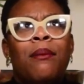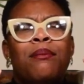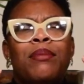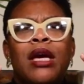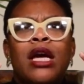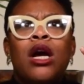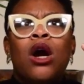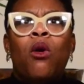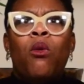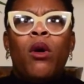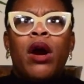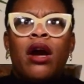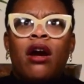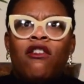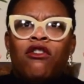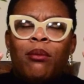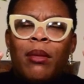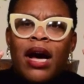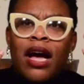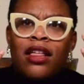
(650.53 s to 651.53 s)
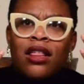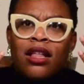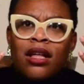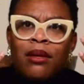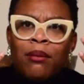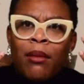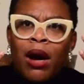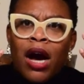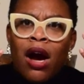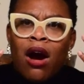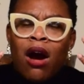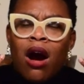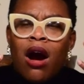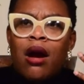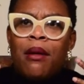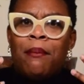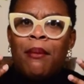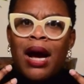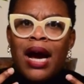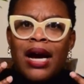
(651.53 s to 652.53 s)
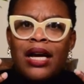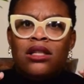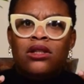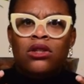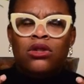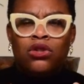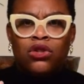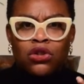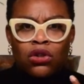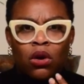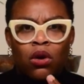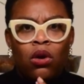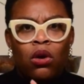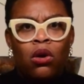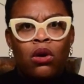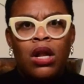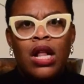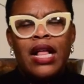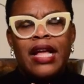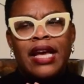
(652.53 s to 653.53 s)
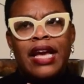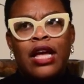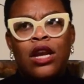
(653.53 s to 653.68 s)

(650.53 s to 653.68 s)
being aware of my heart, mind, and soul